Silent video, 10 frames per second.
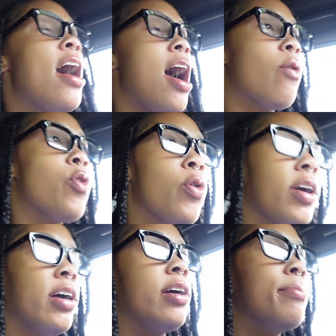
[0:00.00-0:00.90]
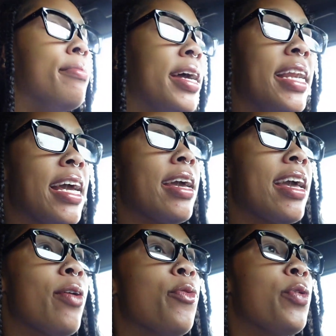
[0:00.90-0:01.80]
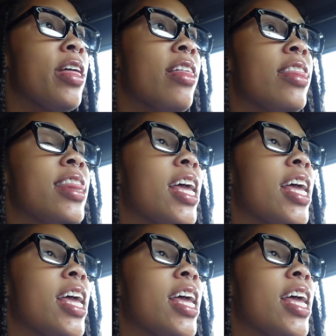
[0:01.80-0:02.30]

I woke up Monday with